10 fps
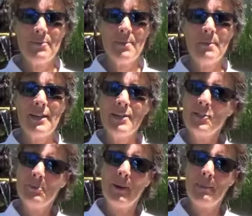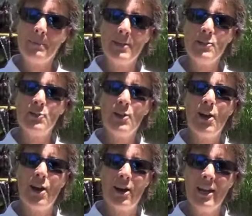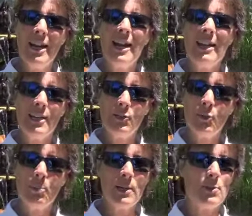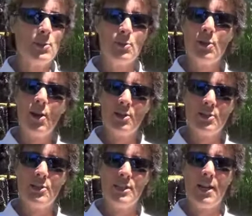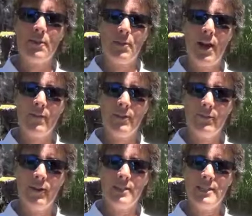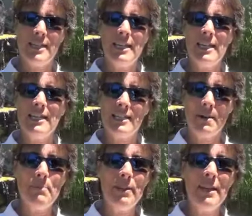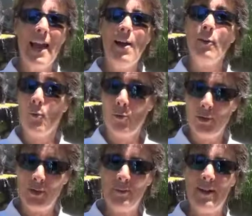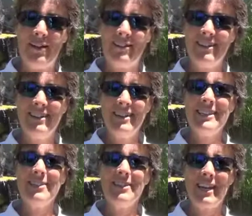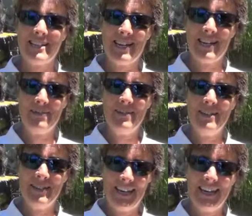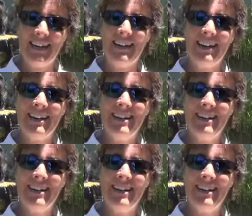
Remember, get your pup, get your dog, get to a place where your dog is just out there having fun, seeking something out or you out. Until next time, take care.